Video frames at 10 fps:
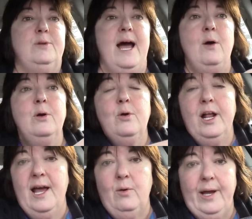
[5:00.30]
now we're
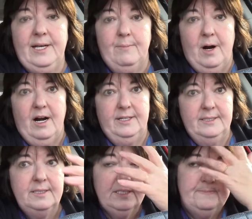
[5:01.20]
on our way to
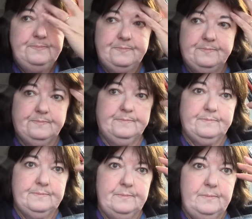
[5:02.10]
Marden's.
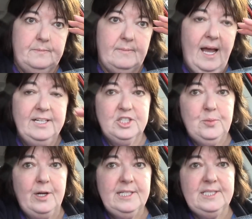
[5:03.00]
I
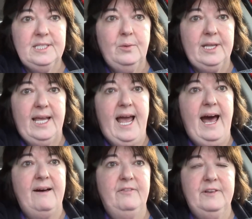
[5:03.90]
just want to see what they
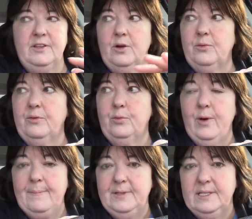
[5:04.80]
have in the
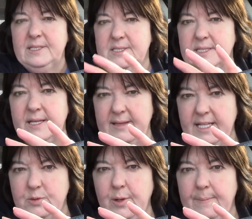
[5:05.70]
remnants.
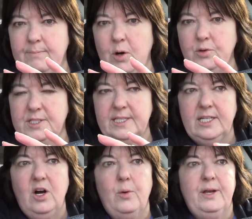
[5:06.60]
That's what I'm
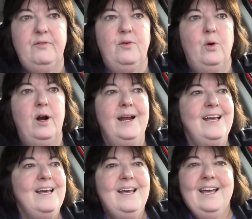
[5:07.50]
mostly going for.
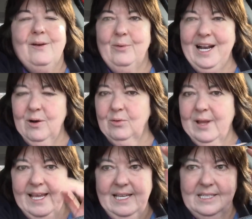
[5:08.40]
What I don't
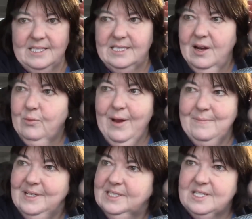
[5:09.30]
like is their
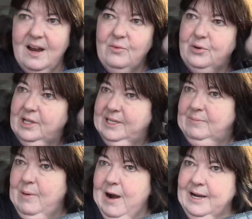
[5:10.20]
remnants aren't really
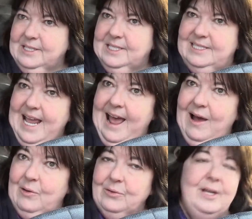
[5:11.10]
marked
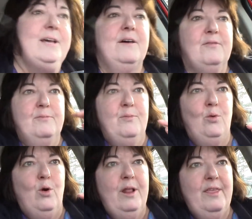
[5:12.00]
down
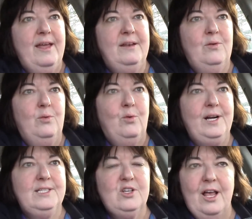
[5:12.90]
more than
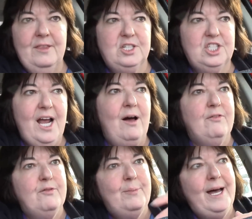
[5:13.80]
what is on the
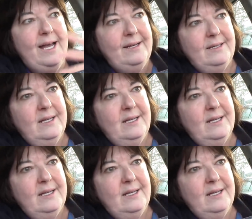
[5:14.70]
shelf, but